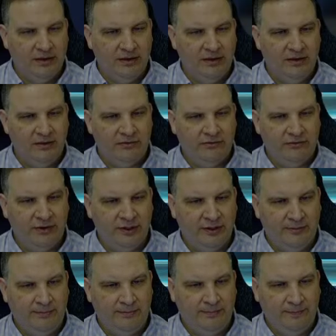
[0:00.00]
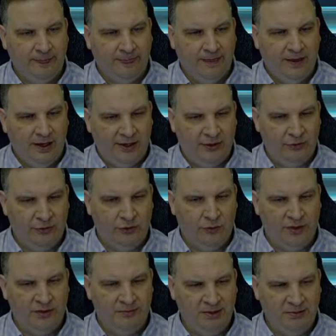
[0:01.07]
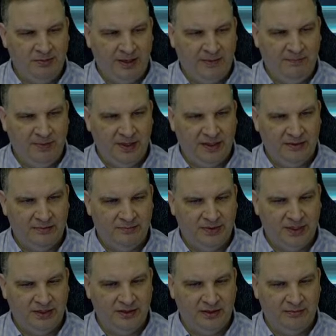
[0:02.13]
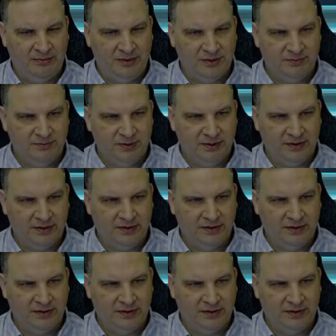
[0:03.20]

if um, I don't know what you mean by big big numbers, but